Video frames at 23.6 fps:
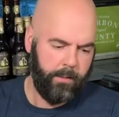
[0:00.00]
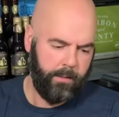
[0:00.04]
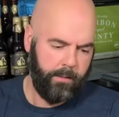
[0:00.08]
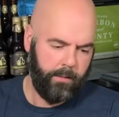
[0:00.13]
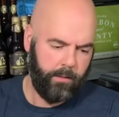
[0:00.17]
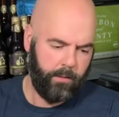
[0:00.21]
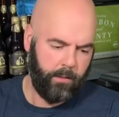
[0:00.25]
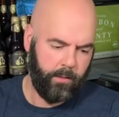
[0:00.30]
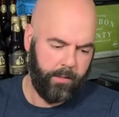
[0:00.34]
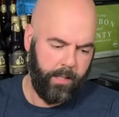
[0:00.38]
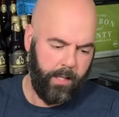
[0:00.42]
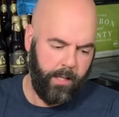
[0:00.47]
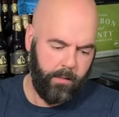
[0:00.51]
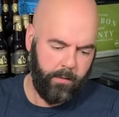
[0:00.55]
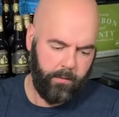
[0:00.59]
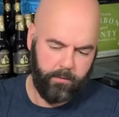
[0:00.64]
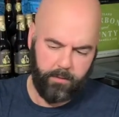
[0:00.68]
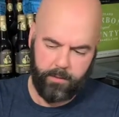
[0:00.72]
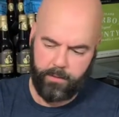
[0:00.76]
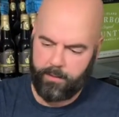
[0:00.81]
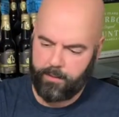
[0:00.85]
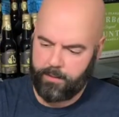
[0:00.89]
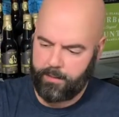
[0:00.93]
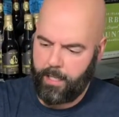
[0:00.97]
So yeah,
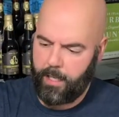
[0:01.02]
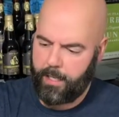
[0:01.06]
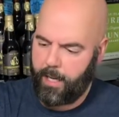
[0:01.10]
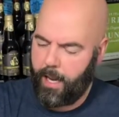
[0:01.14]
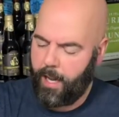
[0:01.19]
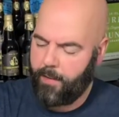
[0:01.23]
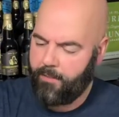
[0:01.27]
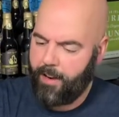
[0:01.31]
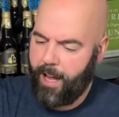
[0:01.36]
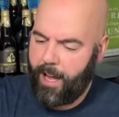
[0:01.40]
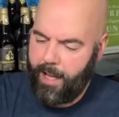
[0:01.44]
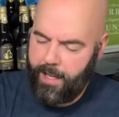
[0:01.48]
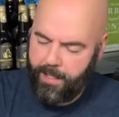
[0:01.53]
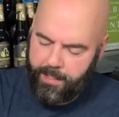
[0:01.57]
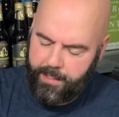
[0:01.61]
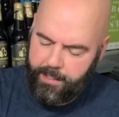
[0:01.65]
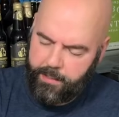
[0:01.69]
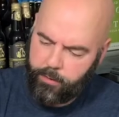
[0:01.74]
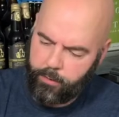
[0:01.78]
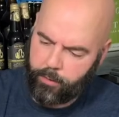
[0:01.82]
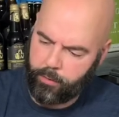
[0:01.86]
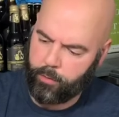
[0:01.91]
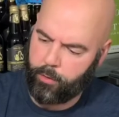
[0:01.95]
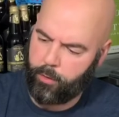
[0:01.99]
really excited. I have not had any
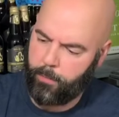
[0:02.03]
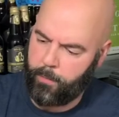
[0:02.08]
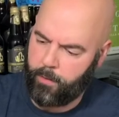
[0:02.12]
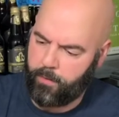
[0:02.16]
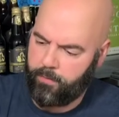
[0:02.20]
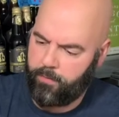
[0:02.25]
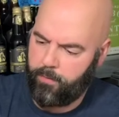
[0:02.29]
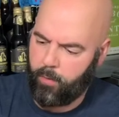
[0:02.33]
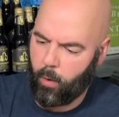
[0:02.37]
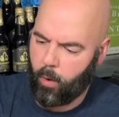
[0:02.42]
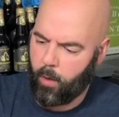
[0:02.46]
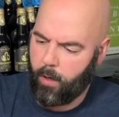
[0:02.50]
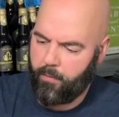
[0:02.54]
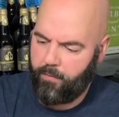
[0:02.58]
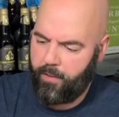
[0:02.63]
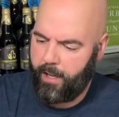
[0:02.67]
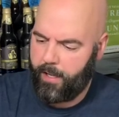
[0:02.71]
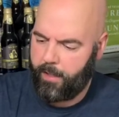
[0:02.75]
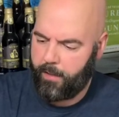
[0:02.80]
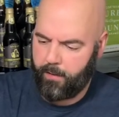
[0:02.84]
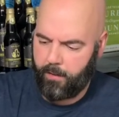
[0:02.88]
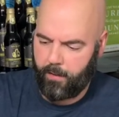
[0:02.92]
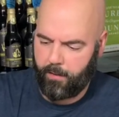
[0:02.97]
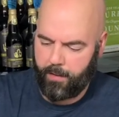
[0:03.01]
Troon before. I've
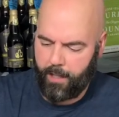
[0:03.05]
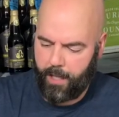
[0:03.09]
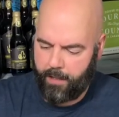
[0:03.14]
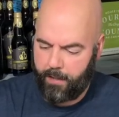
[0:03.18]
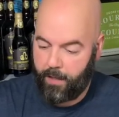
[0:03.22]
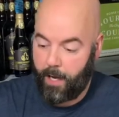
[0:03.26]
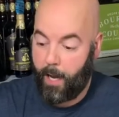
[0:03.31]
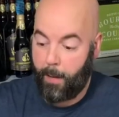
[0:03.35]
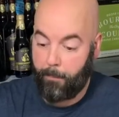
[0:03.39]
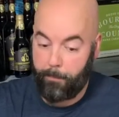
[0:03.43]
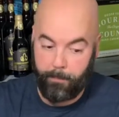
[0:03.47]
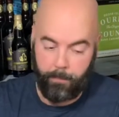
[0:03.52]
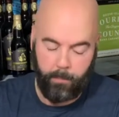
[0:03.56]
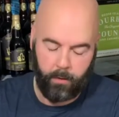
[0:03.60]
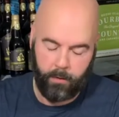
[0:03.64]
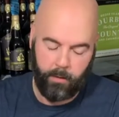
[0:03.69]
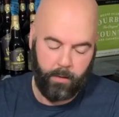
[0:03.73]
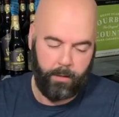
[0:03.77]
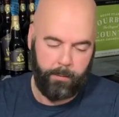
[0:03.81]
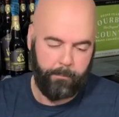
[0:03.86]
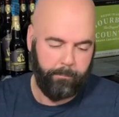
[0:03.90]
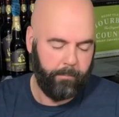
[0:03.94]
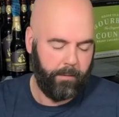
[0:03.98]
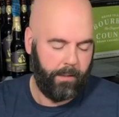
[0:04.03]
had a lot of Hop... Or
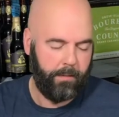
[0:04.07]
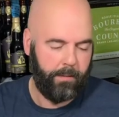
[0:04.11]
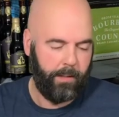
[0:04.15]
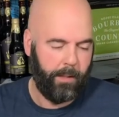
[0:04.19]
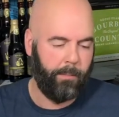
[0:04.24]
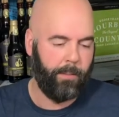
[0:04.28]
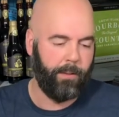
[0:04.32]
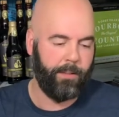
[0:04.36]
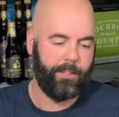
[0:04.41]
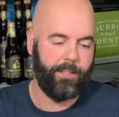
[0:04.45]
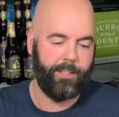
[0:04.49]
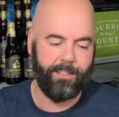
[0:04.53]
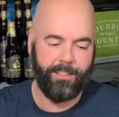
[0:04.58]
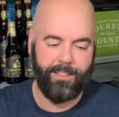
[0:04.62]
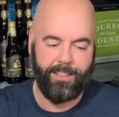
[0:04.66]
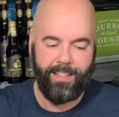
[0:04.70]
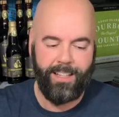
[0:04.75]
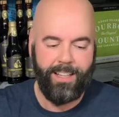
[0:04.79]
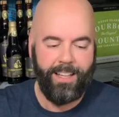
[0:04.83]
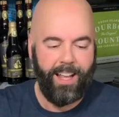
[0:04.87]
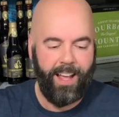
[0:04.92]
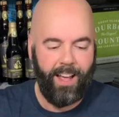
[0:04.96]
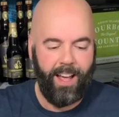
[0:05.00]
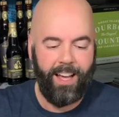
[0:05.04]
Hop Butcher.
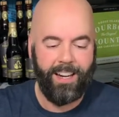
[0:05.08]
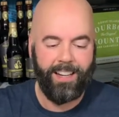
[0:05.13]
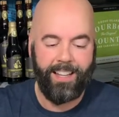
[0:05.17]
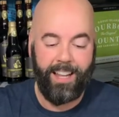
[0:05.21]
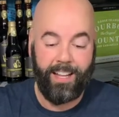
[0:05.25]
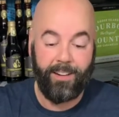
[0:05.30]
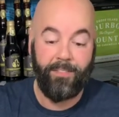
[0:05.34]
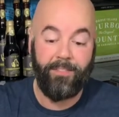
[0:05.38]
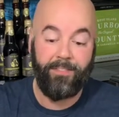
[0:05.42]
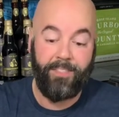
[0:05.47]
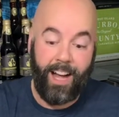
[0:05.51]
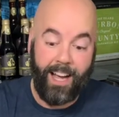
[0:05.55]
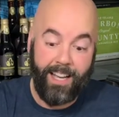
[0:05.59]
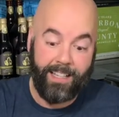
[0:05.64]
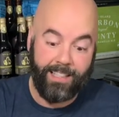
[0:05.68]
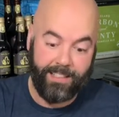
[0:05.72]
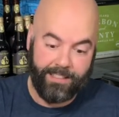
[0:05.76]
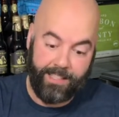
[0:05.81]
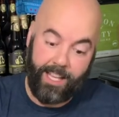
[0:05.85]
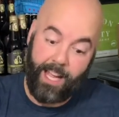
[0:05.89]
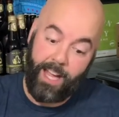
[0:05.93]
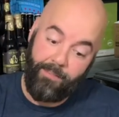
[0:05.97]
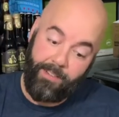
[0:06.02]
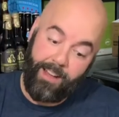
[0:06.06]
Had a lot of
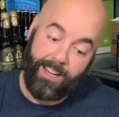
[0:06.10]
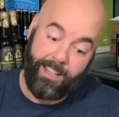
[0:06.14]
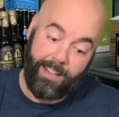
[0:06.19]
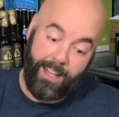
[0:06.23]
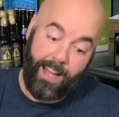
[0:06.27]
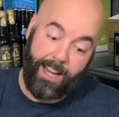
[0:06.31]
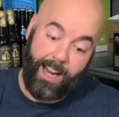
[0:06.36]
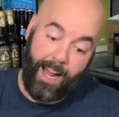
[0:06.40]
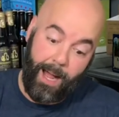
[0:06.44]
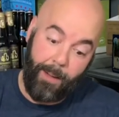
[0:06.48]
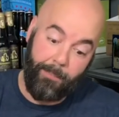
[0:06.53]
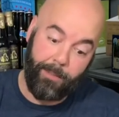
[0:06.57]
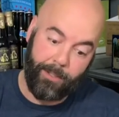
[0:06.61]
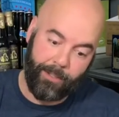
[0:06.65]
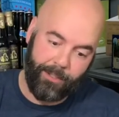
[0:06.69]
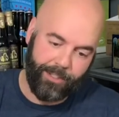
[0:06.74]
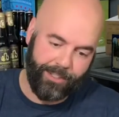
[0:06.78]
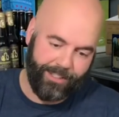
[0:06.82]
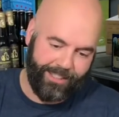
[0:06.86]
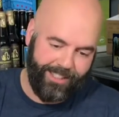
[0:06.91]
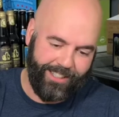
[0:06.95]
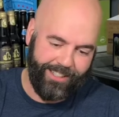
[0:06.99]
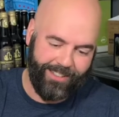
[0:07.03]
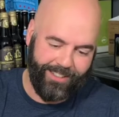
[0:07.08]
Fiden's. I have had a lot of Hop
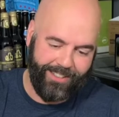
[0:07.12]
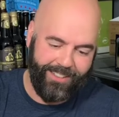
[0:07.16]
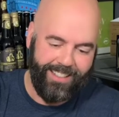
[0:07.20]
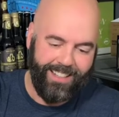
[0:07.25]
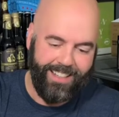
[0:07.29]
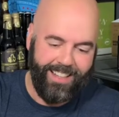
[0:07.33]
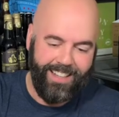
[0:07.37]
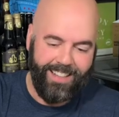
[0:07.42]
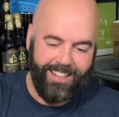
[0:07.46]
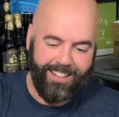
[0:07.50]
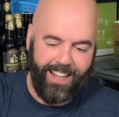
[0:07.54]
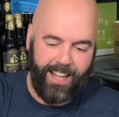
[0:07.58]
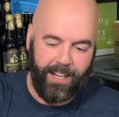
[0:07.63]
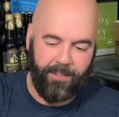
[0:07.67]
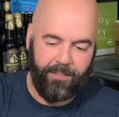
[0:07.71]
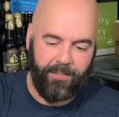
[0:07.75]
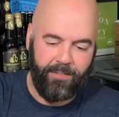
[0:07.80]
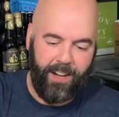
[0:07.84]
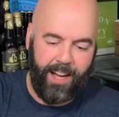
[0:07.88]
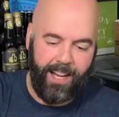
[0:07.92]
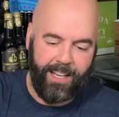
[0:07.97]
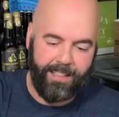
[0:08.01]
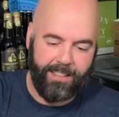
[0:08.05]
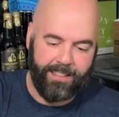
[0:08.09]
Butcher, too. A lot of
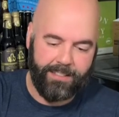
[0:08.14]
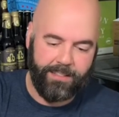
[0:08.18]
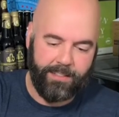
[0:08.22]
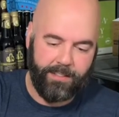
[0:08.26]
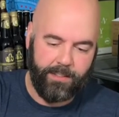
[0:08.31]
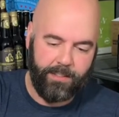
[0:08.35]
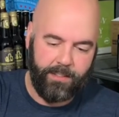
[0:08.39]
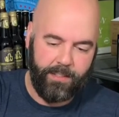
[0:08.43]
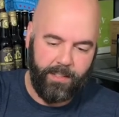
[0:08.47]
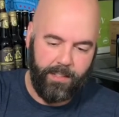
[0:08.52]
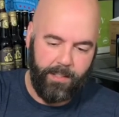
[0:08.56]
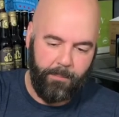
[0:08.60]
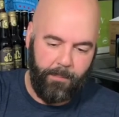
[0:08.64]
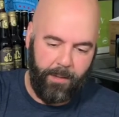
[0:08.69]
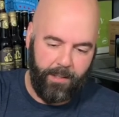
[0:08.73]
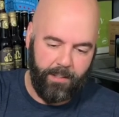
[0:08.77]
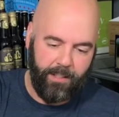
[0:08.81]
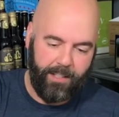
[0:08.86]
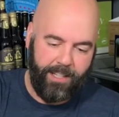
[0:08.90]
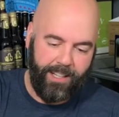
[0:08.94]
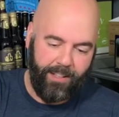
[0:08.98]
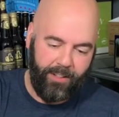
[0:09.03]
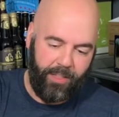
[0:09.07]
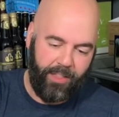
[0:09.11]
Fiden's. Man, look
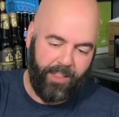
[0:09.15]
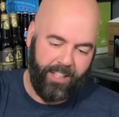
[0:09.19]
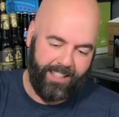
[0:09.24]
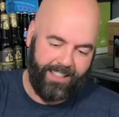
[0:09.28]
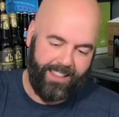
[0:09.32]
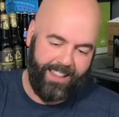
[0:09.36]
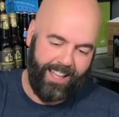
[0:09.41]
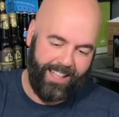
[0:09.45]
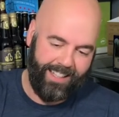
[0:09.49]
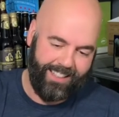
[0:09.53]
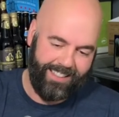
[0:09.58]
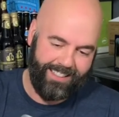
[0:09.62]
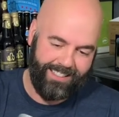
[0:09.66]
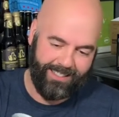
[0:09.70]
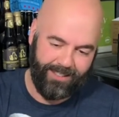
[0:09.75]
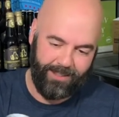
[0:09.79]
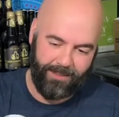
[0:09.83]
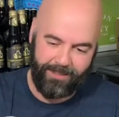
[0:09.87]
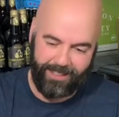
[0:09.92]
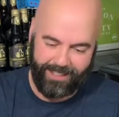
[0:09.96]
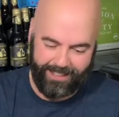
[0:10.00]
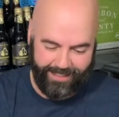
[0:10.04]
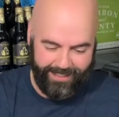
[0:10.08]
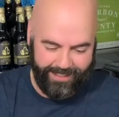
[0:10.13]
how thick that is. Oh
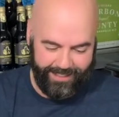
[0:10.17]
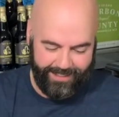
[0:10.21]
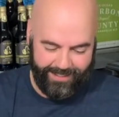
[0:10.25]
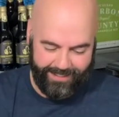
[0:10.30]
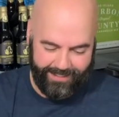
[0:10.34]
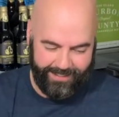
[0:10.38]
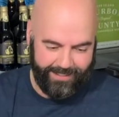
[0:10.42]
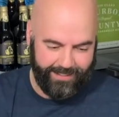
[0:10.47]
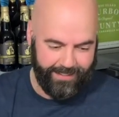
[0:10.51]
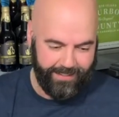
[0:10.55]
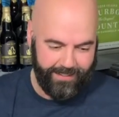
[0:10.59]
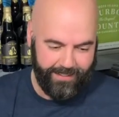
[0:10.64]
my God.